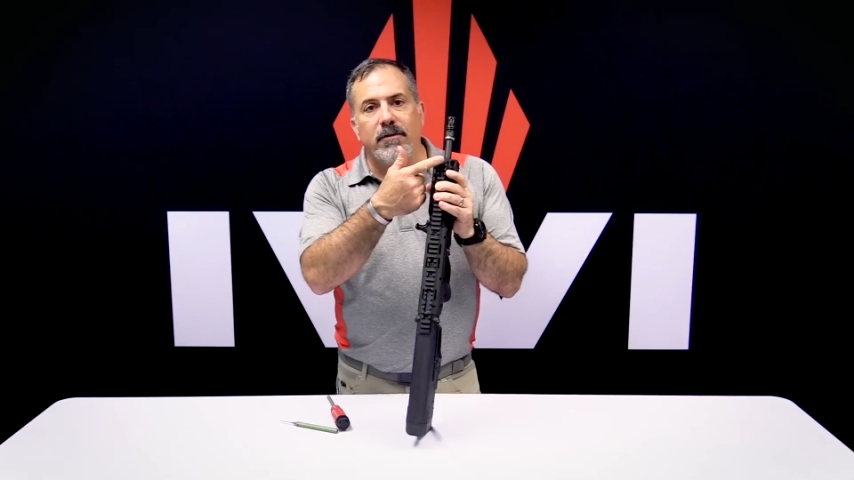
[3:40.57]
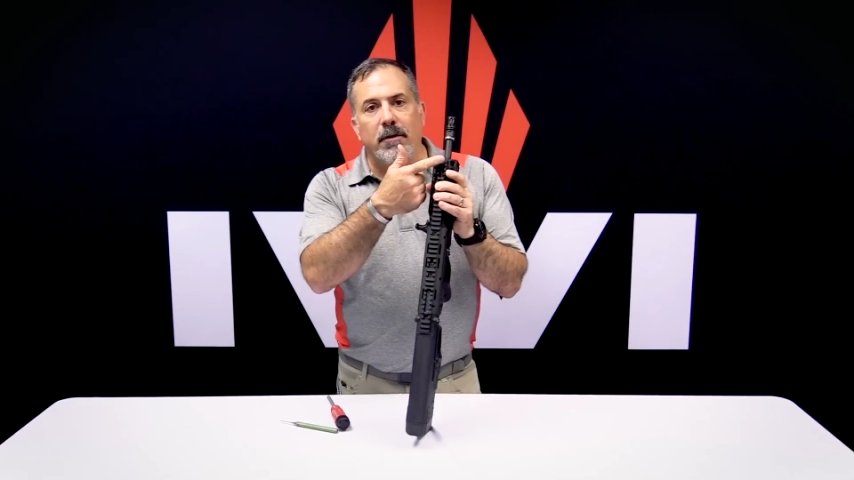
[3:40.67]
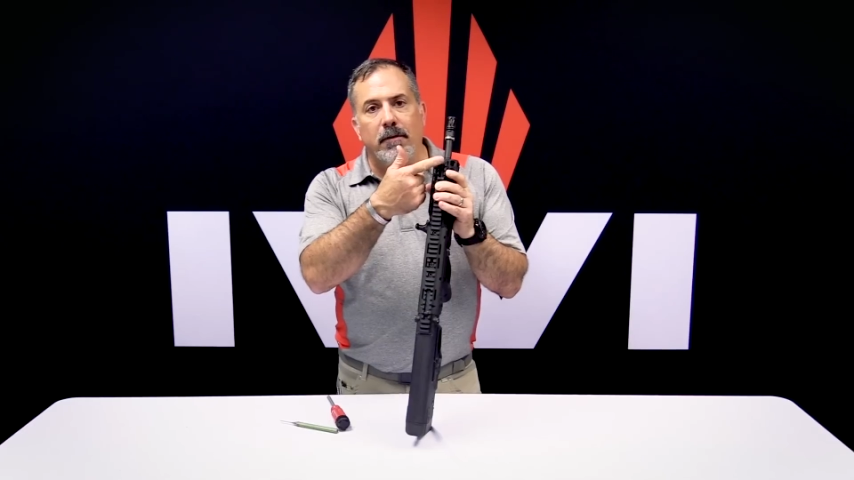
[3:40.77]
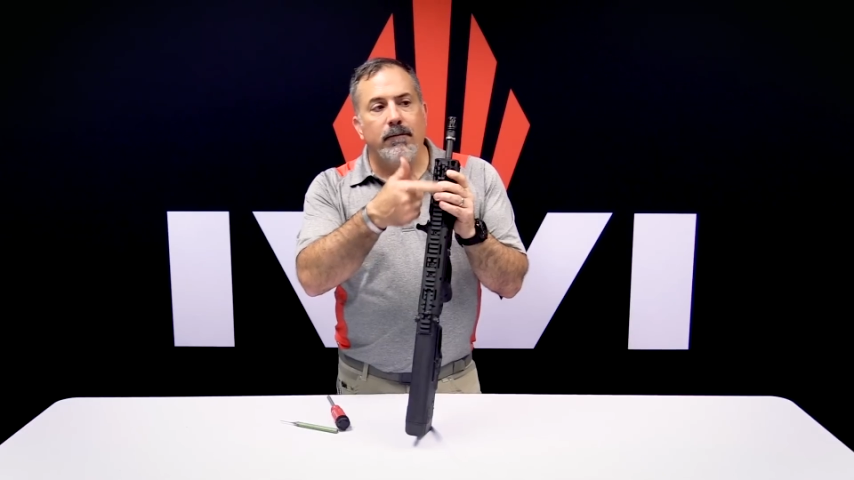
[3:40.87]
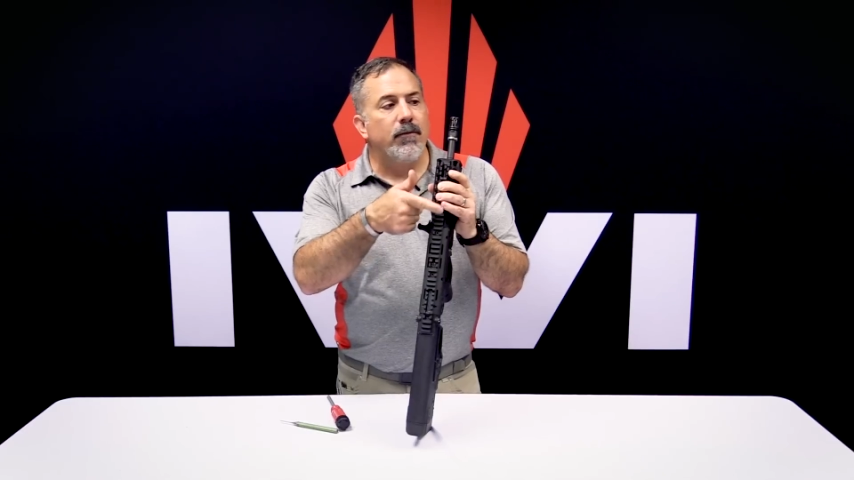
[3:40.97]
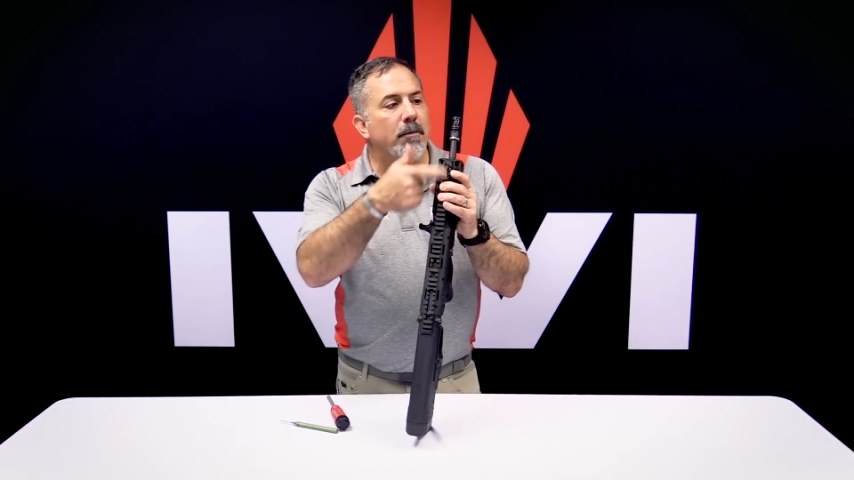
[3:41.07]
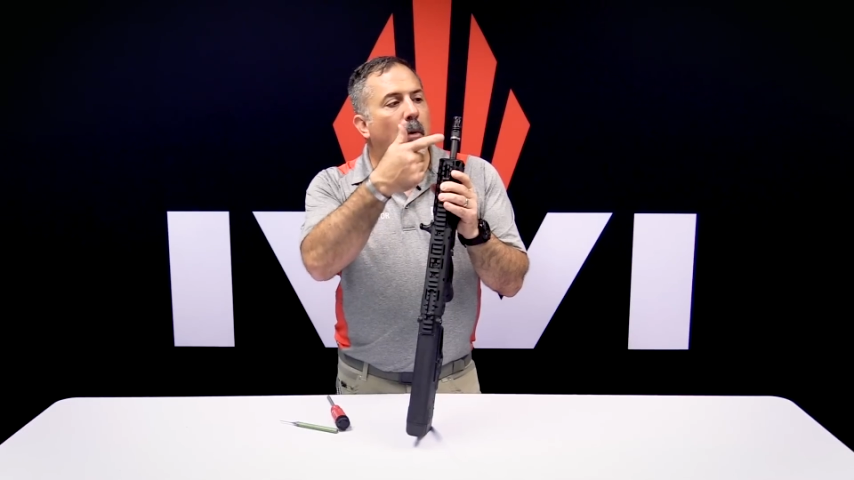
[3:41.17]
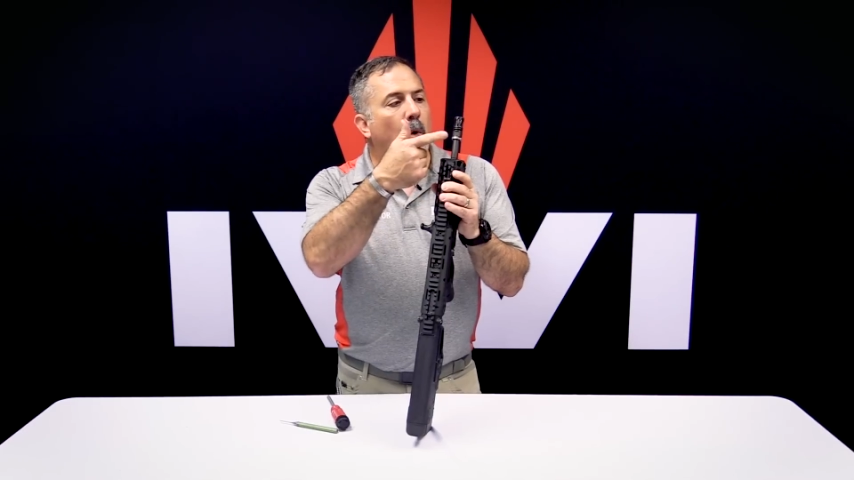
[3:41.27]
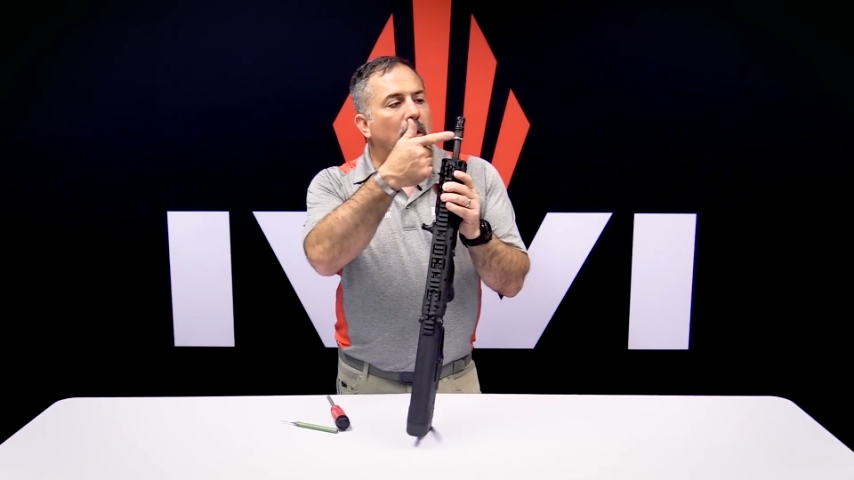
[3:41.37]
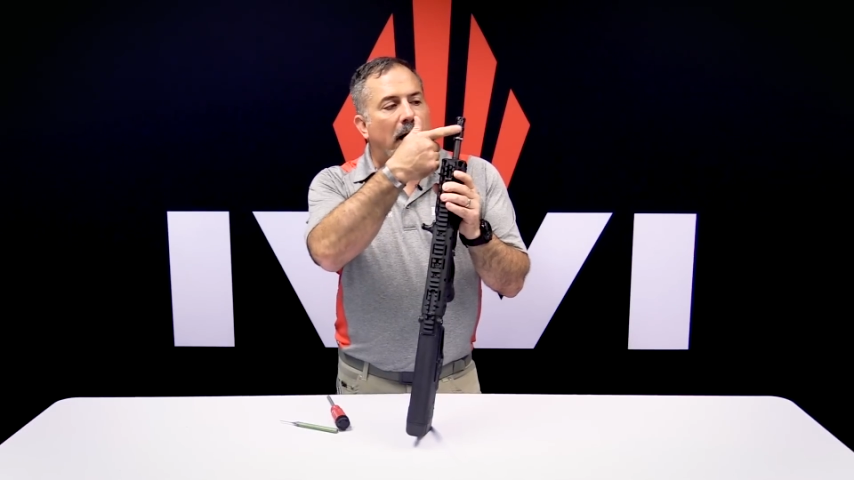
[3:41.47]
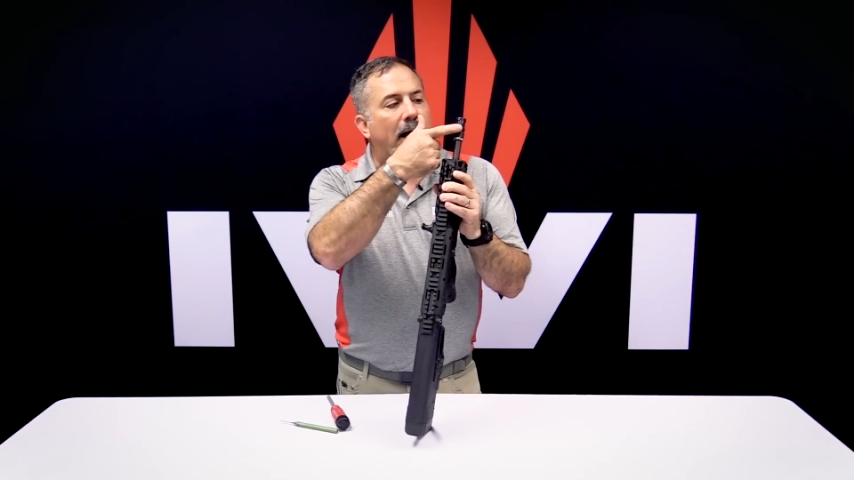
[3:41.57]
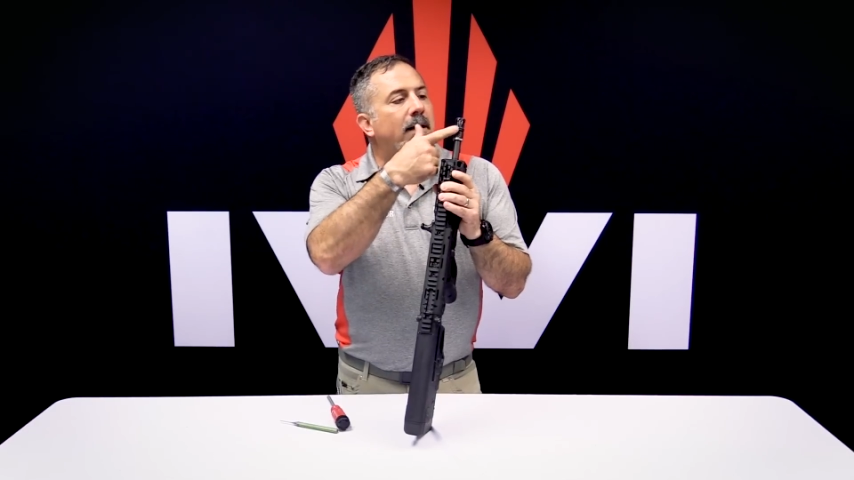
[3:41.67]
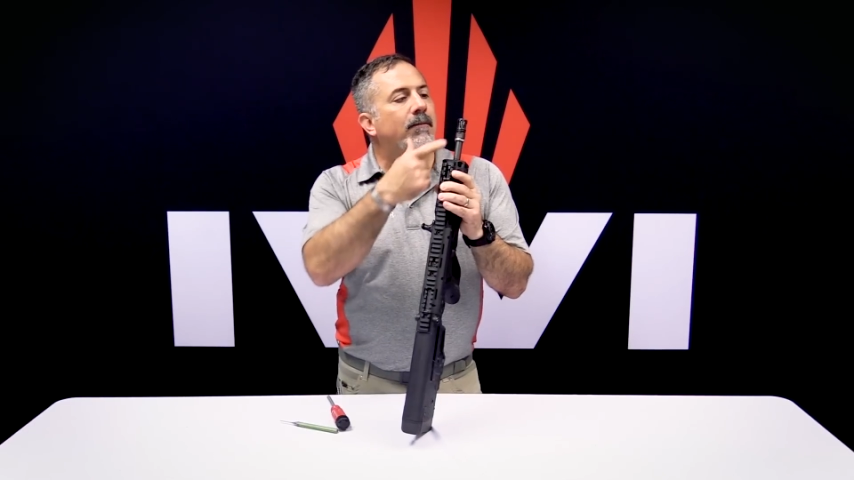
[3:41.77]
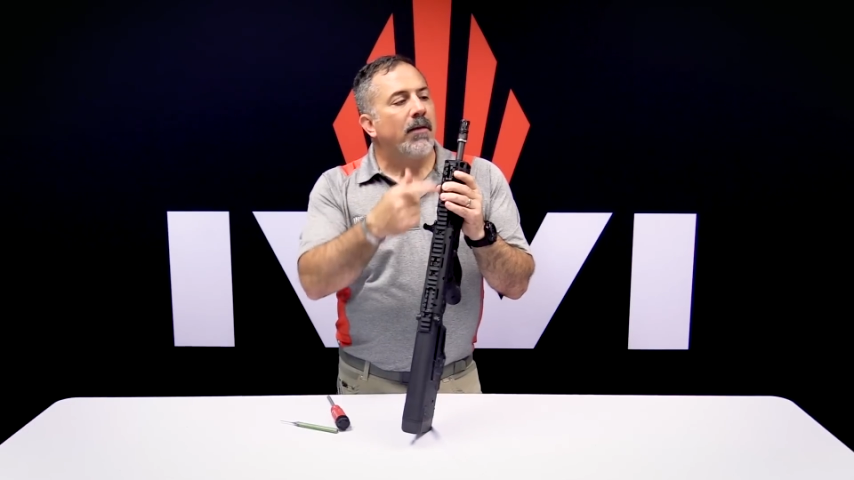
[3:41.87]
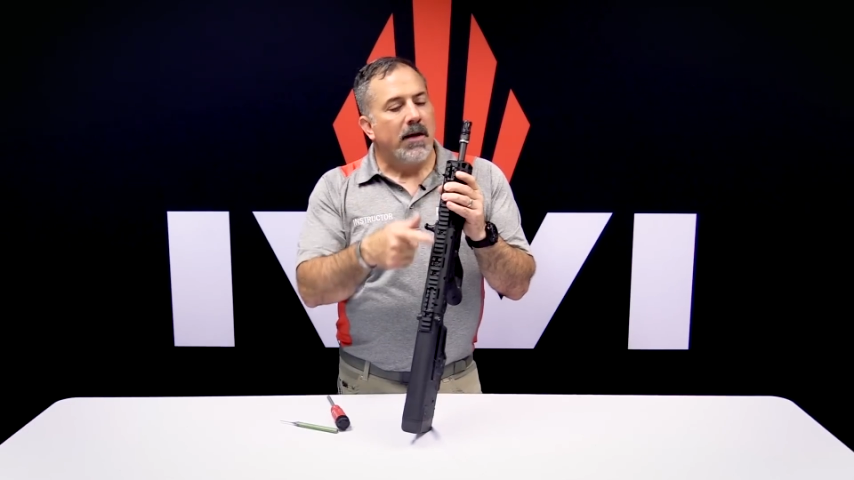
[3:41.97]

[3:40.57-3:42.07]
the bore line,